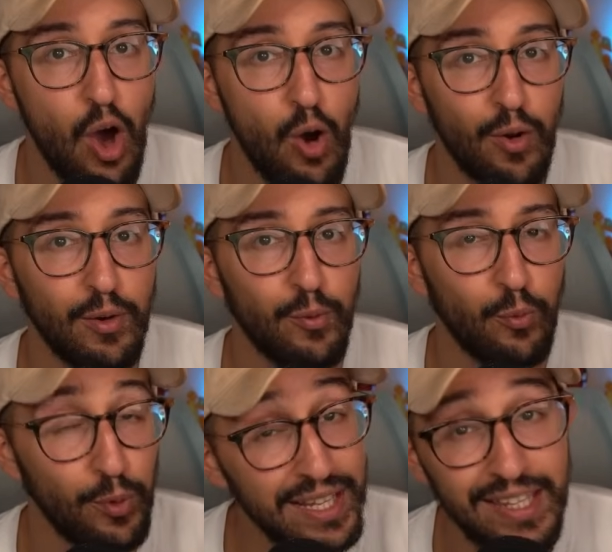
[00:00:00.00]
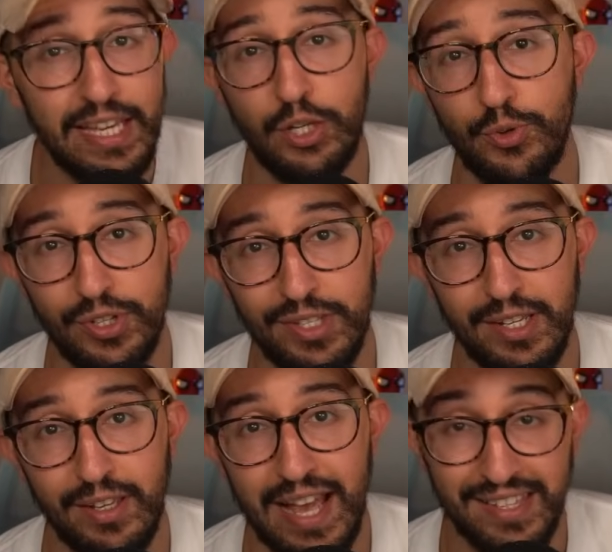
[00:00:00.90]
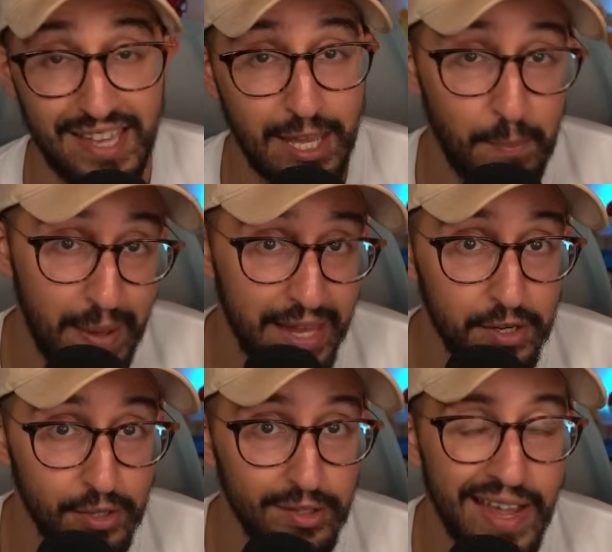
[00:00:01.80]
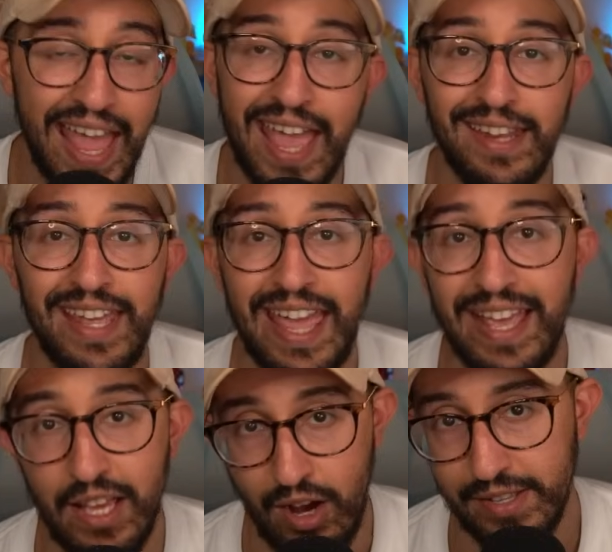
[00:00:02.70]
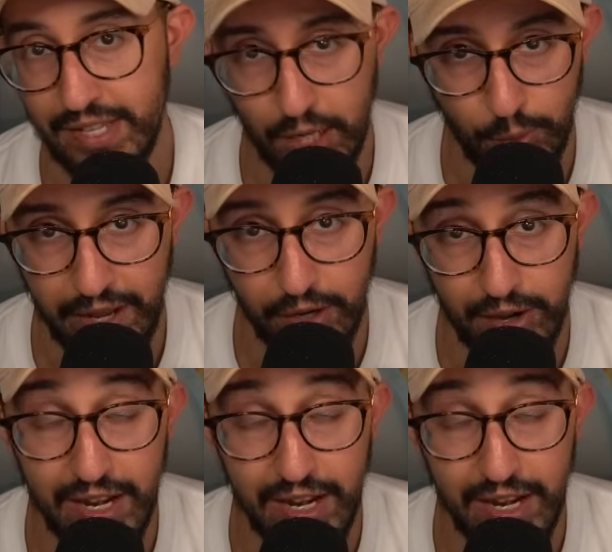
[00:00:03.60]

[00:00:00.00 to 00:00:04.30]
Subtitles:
are really interesting as a competitor and a content creator.